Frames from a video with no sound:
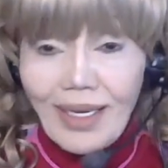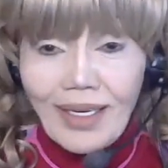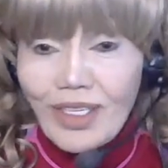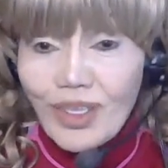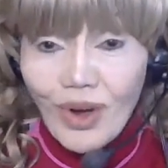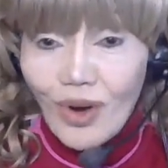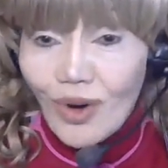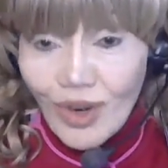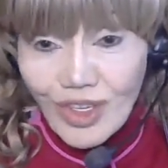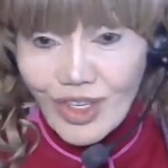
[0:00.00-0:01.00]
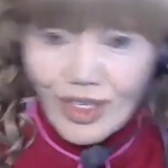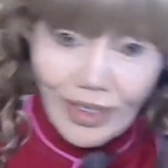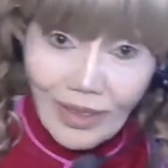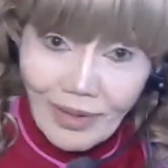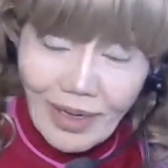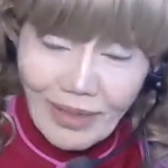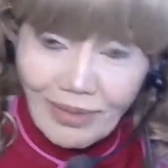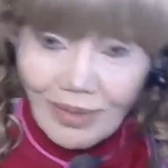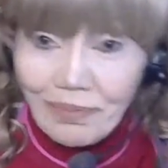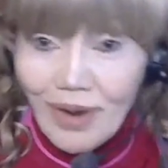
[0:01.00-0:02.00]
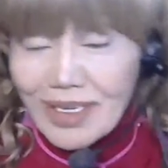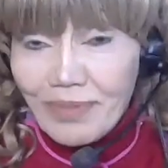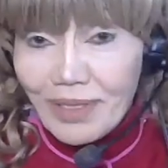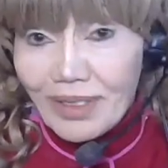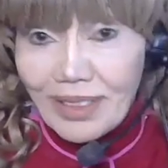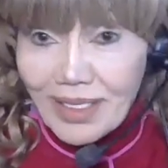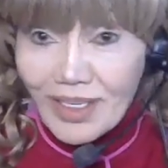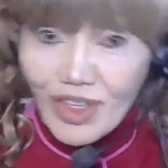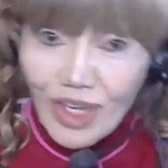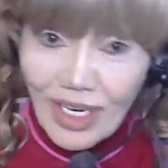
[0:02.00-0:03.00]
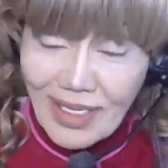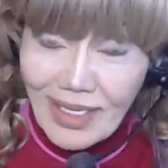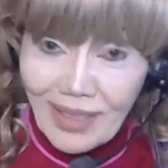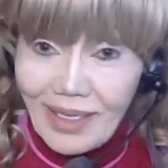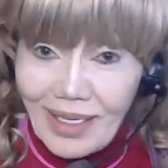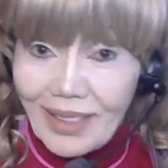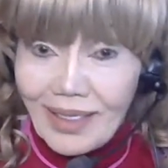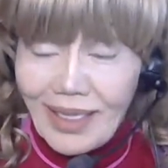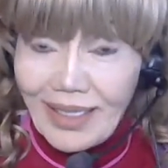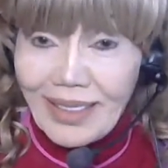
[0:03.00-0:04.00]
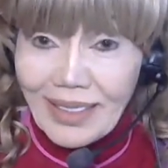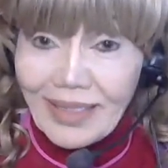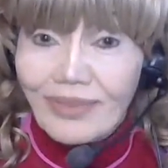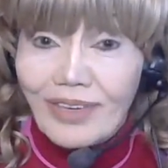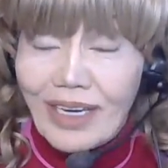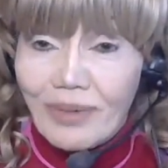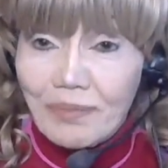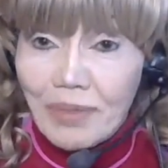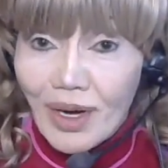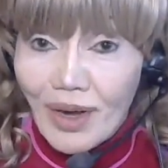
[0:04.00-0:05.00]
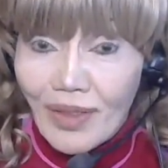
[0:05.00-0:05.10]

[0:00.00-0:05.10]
to cause possible distress in delivery of a birth.